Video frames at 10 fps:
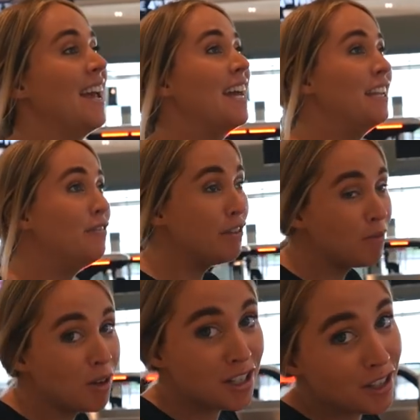And if you've
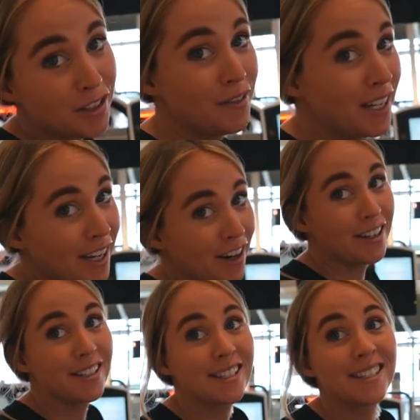watched those
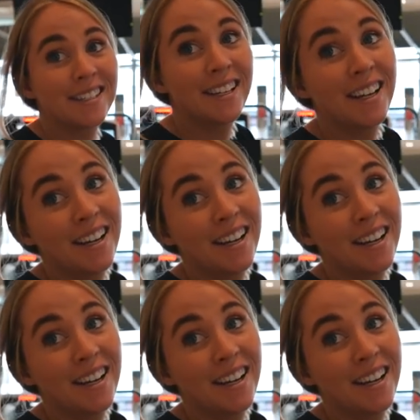videos...